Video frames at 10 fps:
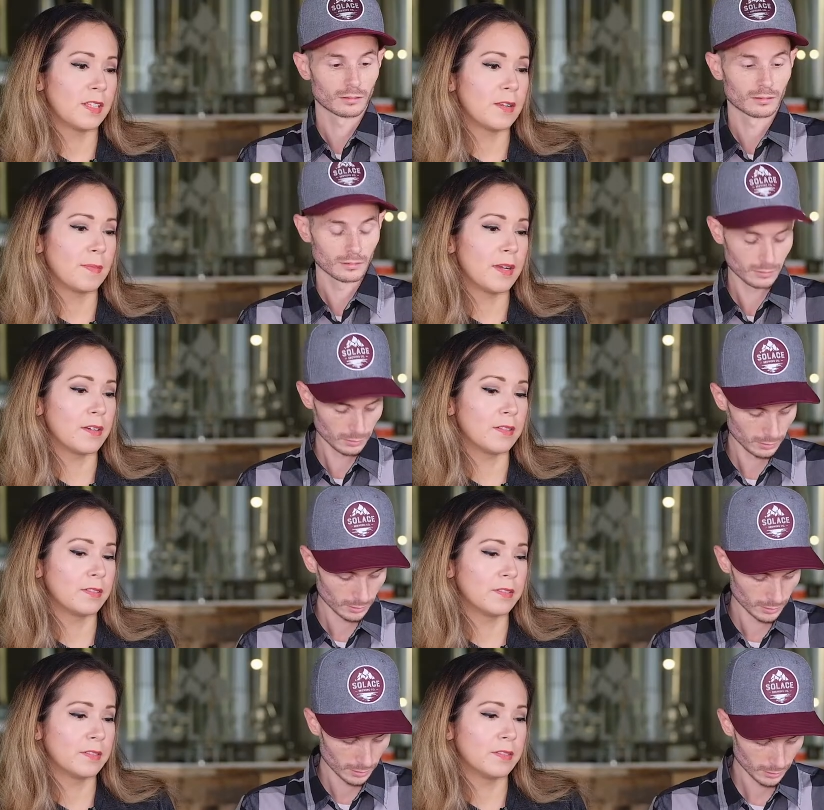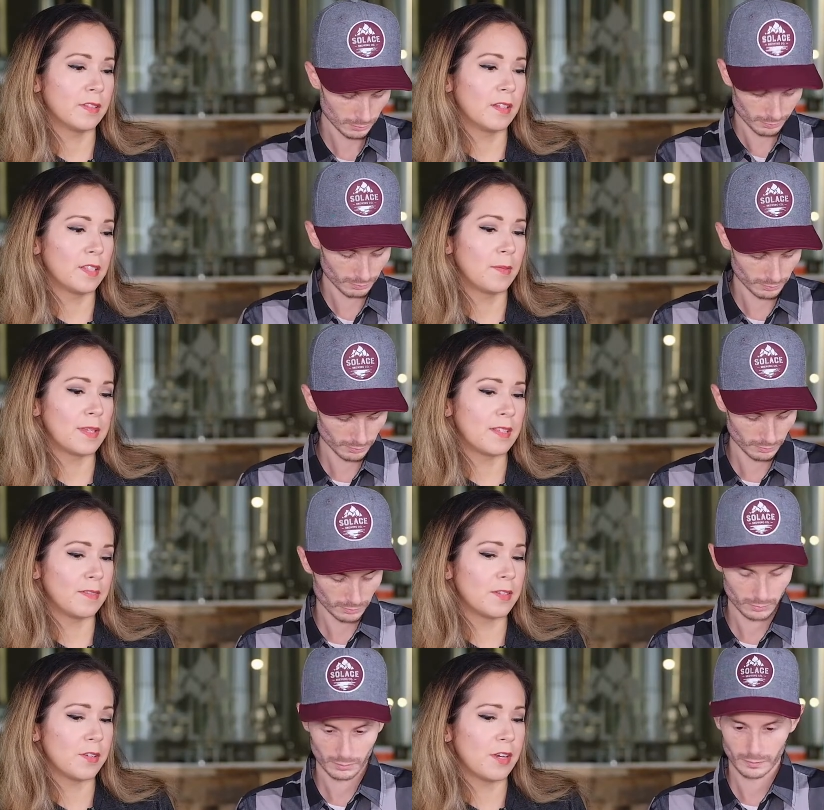Speaker 1: a lot of beer that we still
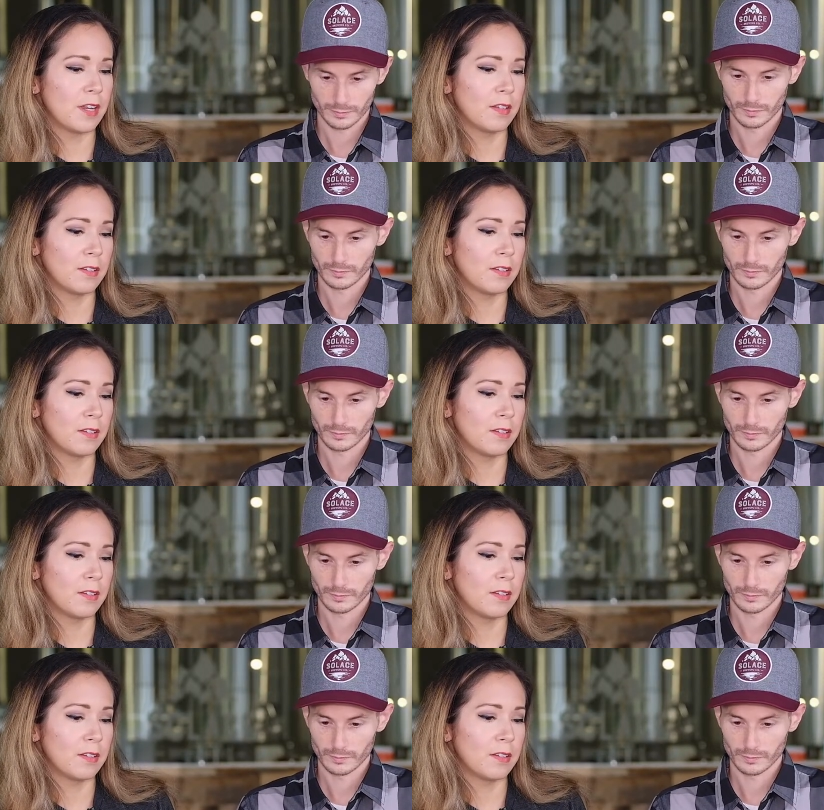have to drink.